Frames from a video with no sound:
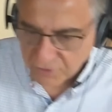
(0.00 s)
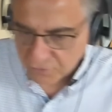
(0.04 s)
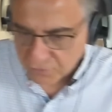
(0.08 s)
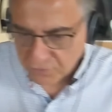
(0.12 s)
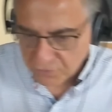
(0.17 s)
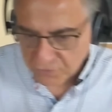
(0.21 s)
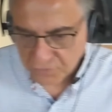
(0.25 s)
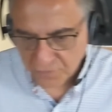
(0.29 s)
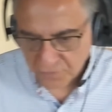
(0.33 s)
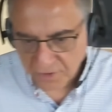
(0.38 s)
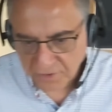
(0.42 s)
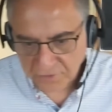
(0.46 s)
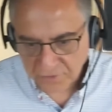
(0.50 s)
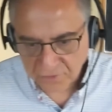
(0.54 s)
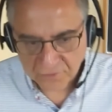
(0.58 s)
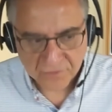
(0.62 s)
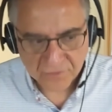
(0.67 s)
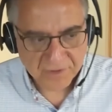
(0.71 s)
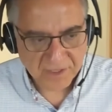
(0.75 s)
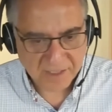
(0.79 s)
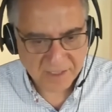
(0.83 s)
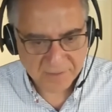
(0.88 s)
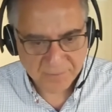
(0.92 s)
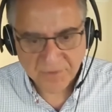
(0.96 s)
you could try to
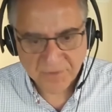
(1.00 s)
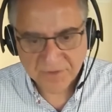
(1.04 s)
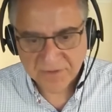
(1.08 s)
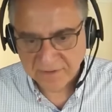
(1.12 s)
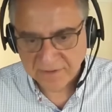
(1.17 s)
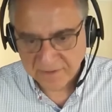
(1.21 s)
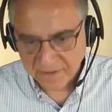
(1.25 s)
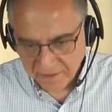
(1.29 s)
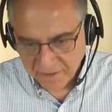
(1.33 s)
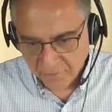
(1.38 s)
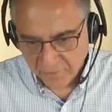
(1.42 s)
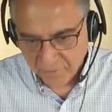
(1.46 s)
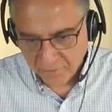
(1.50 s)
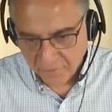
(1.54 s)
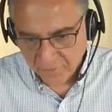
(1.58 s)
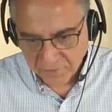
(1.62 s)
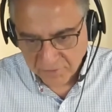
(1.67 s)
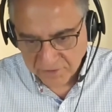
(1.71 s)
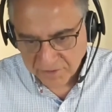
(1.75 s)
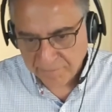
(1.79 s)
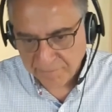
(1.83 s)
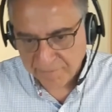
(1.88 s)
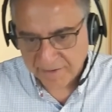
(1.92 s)
do that, but all the